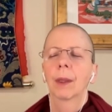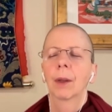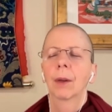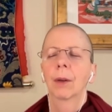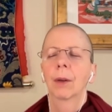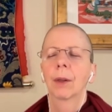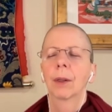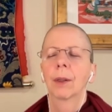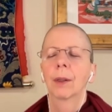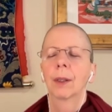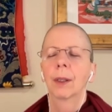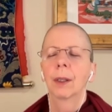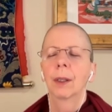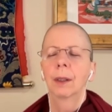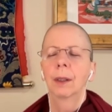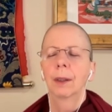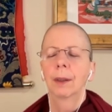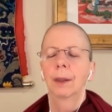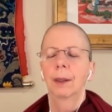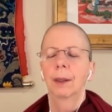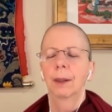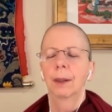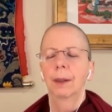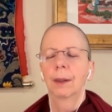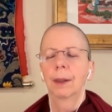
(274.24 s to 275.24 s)
Noticing
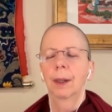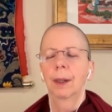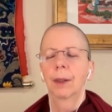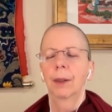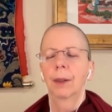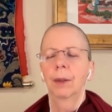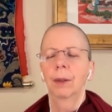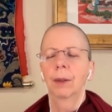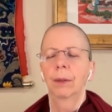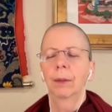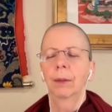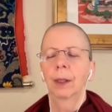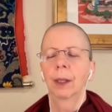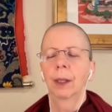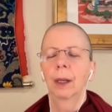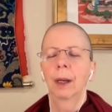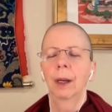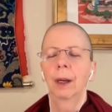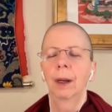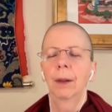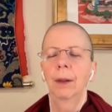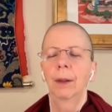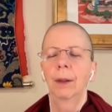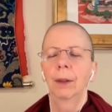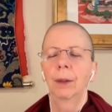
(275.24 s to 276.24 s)
the sensation of the
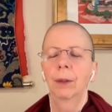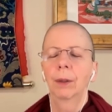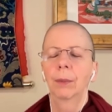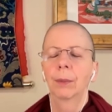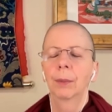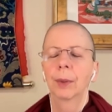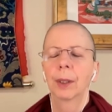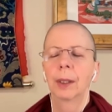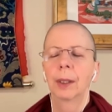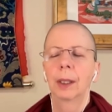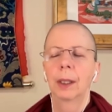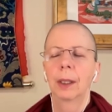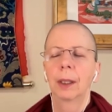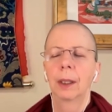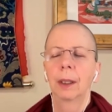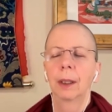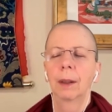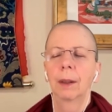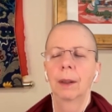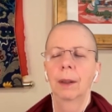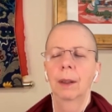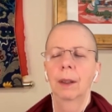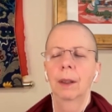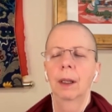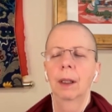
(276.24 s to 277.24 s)
air as you're breathing
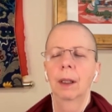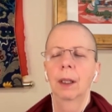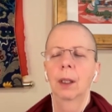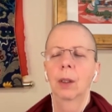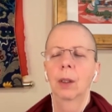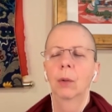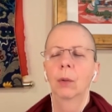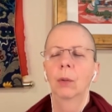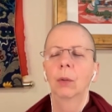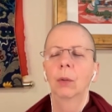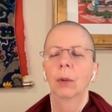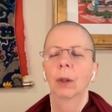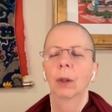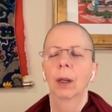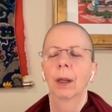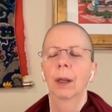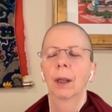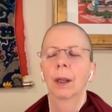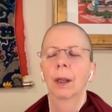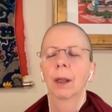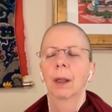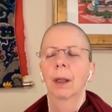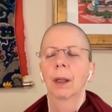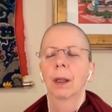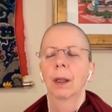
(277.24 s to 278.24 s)
in, slightly cooler